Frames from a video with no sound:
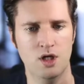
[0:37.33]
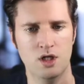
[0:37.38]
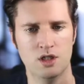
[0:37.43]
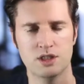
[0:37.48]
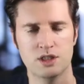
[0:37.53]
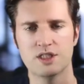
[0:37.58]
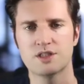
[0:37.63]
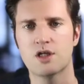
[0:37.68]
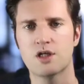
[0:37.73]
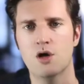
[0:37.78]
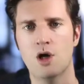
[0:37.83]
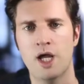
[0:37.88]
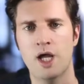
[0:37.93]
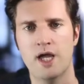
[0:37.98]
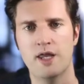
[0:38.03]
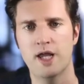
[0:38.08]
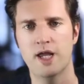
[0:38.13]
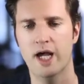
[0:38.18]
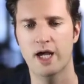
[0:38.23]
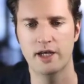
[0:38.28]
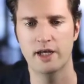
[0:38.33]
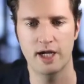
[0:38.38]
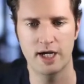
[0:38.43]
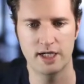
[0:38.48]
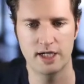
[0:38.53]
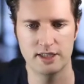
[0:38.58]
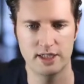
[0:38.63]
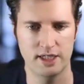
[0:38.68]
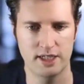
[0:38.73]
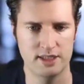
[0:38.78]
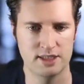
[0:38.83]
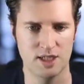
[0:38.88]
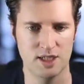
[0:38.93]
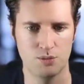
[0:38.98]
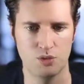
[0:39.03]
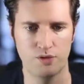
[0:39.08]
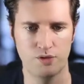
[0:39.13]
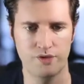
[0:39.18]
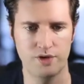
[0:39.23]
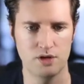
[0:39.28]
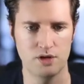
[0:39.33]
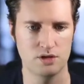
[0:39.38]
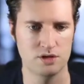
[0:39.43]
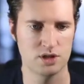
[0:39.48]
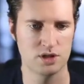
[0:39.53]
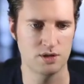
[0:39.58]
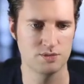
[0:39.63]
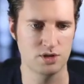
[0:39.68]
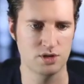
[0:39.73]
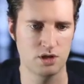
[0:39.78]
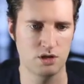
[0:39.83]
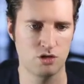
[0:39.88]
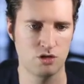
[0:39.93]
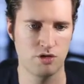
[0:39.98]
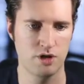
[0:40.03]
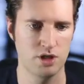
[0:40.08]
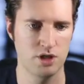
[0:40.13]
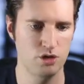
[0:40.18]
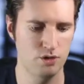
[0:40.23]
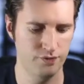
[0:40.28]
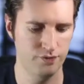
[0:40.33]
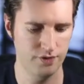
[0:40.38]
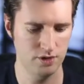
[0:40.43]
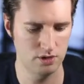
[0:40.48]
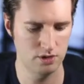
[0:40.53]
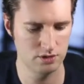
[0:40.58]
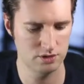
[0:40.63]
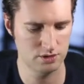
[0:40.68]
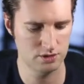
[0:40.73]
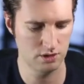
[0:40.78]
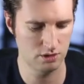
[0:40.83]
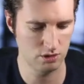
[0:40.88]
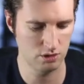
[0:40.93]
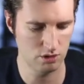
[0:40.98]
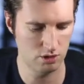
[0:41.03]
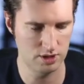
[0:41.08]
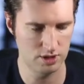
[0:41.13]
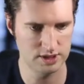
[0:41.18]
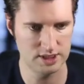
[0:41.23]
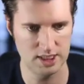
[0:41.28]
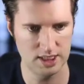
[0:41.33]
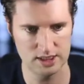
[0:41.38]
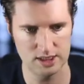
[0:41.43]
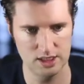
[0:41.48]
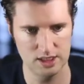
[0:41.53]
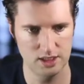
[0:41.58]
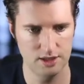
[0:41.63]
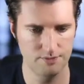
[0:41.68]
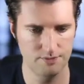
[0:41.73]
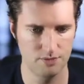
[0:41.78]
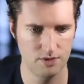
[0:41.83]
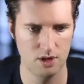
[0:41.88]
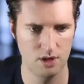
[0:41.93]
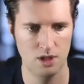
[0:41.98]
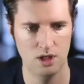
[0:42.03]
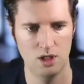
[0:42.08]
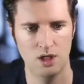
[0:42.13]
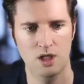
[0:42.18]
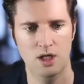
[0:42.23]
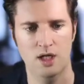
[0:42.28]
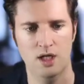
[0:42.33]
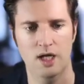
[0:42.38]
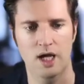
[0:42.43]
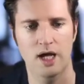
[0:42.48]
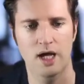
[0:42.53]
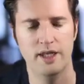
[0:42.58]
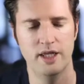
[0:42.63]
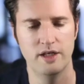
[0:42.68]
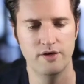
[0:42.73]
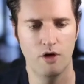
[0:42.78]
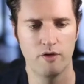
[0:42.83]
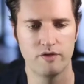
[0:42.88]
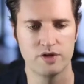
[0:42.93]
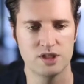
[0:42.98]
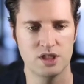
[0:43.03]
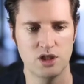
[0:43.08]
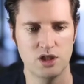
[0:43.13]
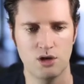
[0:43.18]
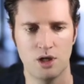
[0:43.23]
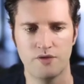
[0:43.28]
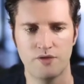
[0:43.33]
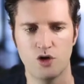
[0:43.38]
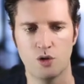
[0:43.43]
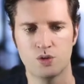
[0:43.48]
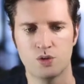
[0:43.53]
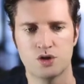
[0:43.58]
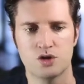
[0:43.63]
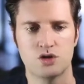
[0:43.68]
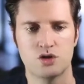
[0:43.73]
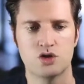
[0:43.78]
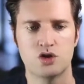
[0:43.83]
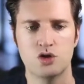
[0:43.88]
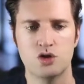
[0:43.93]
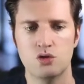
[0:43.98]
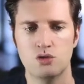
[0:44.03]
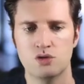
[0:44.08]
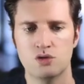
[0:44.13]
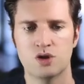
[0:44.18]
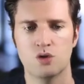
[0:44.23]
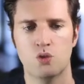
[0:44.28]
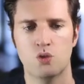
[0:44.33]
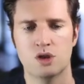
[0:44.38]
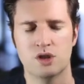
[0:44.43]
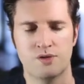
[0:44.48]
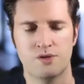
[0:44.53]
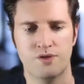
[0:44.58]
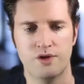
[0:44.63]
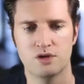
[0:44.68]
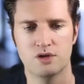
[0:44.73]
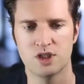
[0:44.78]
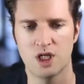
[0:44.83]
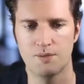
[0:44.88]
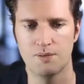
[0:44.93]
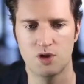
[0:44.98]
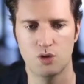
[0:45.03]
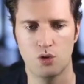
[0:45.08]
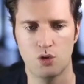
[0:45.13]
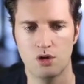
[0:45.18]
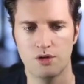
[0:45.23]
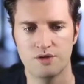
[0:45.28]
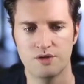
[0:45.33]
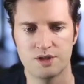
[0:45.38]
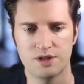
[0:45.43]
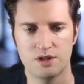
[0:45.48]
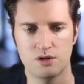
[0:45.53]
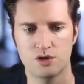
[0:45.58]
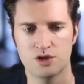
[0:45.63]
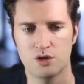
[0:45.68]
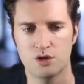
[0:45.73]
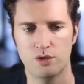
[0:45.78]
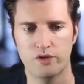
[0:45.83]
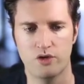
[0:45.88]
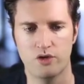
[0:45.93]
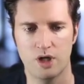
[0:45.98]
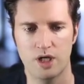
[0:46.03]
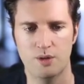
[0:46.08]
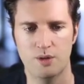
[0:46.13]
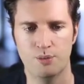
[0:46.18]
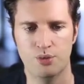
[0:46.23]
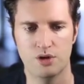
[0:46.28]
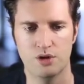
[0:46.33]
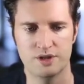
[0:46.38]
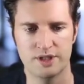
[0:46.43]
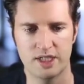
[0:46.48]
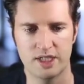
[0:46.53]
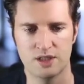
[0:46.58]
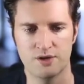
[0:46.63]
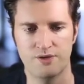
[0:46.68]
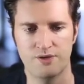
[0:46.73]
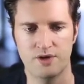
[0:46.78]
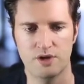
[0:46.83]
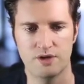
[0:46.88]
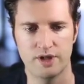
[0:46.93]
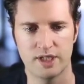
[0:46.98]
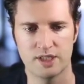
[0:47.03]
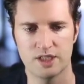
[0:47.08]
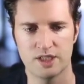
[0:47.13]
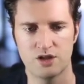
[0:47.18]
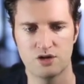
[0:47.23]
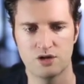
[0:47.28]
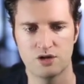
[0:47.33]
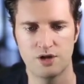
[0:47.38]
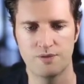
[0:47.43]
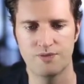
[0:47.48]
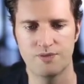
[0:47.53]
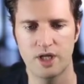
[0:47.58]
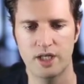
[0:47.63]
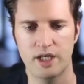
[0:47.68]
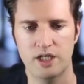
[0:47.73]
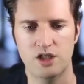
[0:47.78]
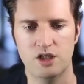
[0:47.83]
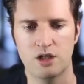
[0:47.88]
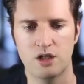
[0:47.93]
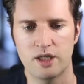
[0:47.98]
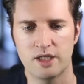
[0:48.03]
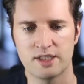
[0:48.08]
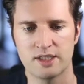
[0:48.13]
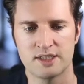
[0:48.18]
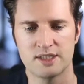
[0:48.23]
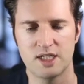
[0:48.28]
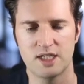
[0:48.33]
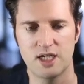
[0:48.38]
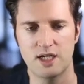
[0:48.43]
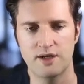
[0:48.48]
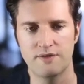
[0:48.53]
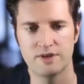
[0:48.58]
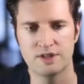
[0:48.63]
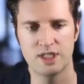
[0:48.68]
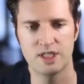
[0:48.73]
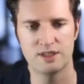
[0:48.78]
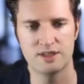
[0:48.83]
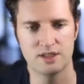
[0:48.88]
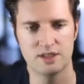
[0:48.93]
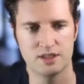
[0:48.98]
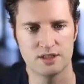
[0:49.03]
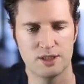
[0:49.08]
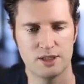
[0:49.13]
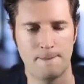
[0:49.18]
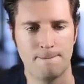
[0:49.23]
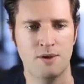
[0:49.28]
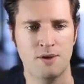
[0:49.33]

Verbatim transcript: So let's go ahead and add a sample field. I'm going to create a new field, I'm going to call it testing. And then obviously you have the option to choose which field type you want. So we've got input, text field, etc. And then you click save settings.